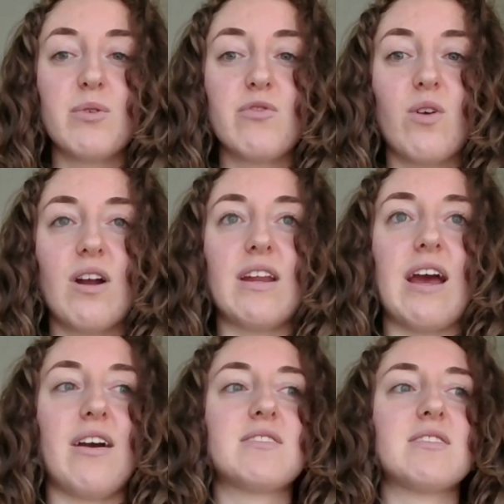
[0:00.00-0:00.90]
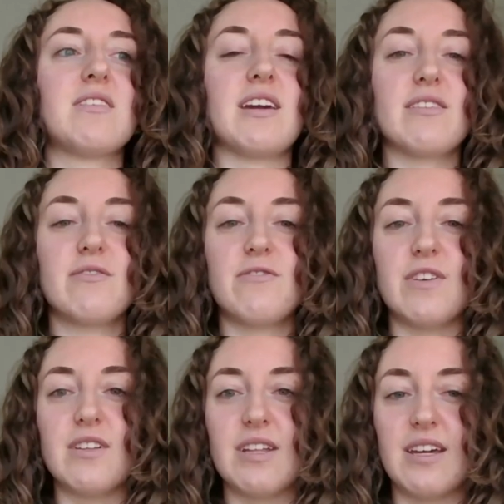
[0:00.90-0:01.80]
before and have to like
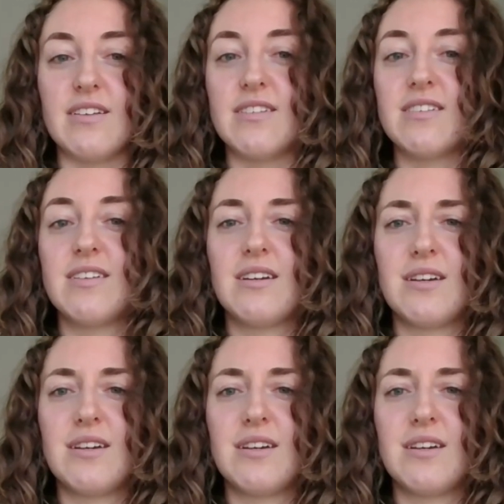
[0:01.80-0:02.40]
fill in